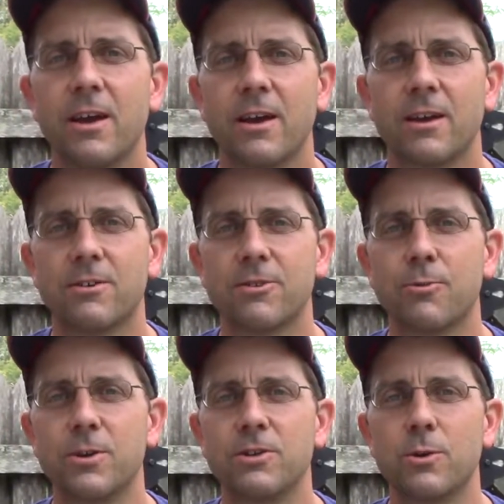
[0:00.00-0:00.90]
Because
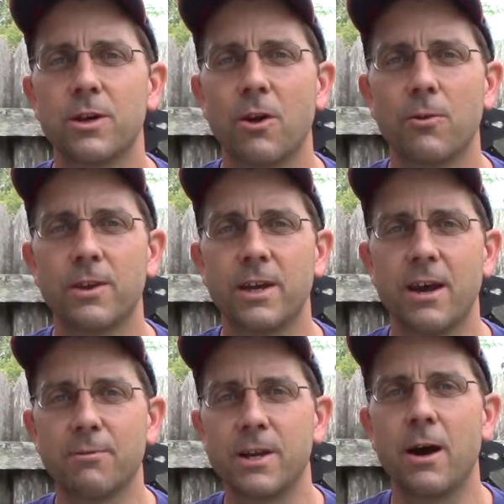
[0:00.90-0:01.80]
if we do it only
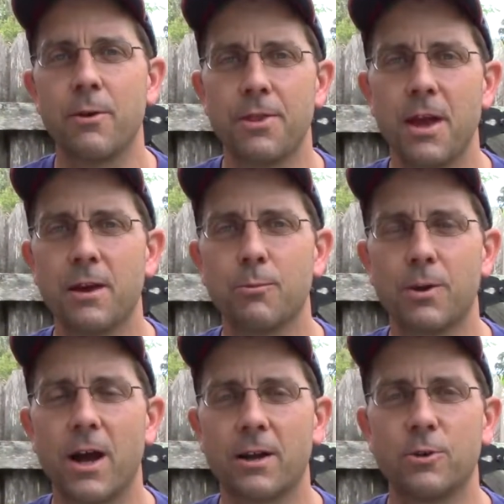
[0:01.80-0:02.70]
every now and then, we're
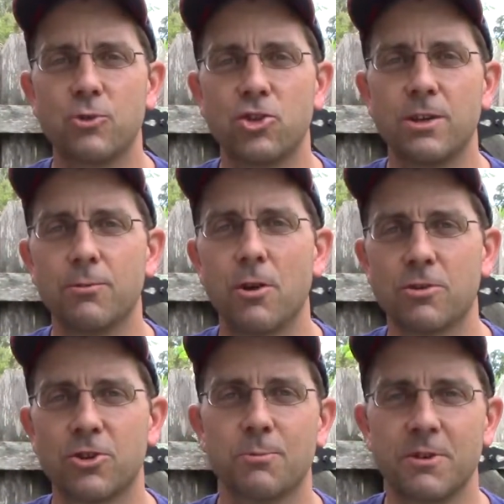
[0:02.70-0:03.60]
not going to achieve
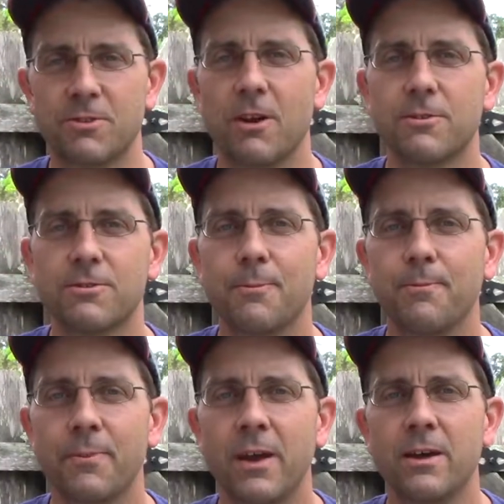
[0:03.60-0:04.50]
long-term results.
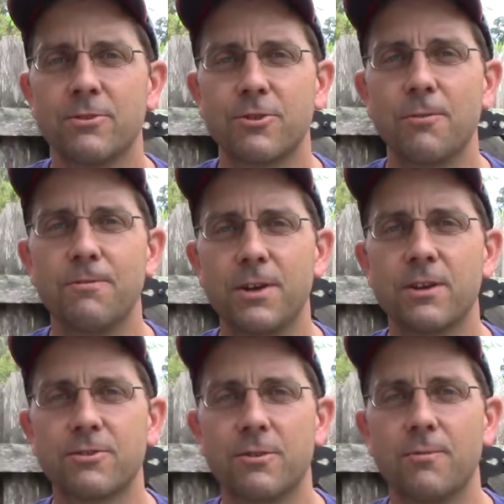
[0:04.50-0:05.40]
So
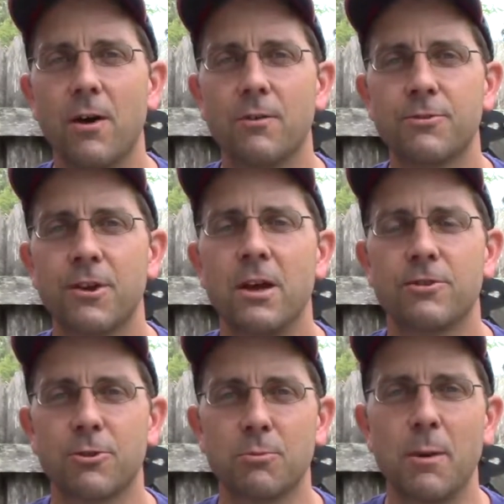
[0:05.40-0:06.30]
fitness involves
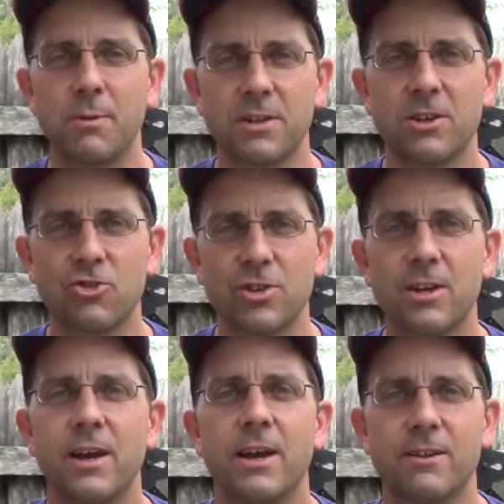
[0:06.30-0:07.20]
some
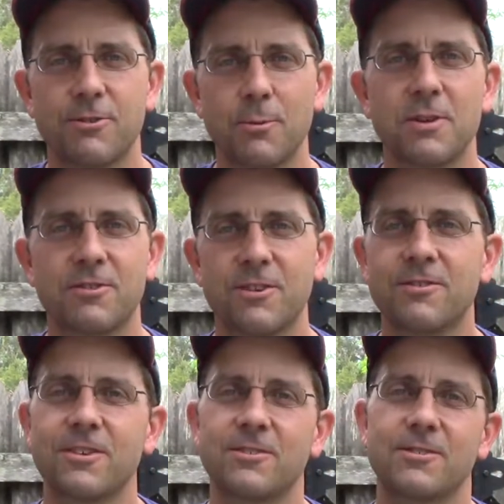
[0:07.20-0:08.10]
repetition and some
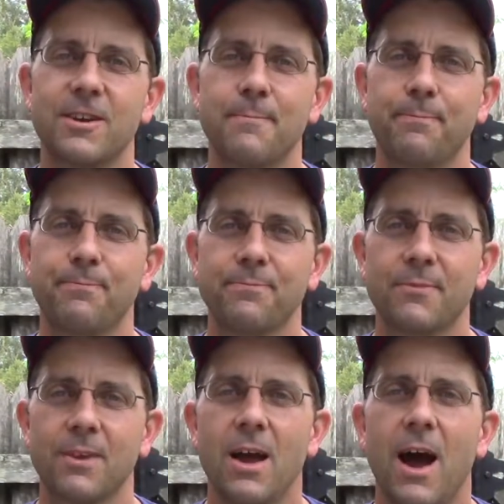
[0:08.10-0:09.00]
consistency.
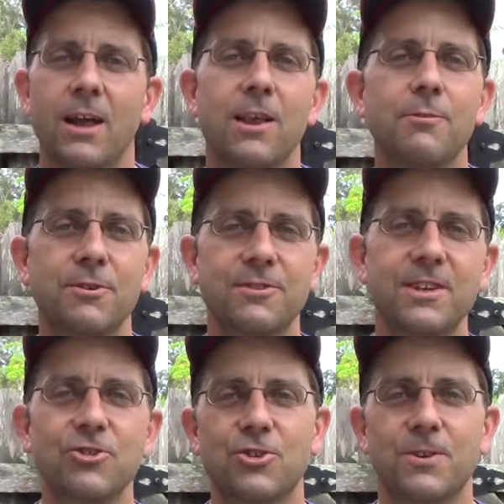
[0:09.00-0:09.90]
I love this
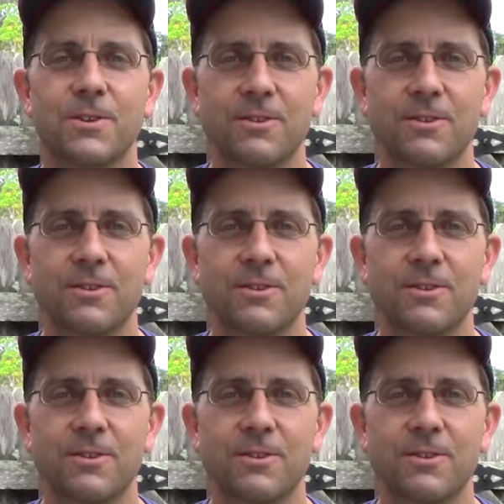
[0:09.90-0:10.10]
t-shirt.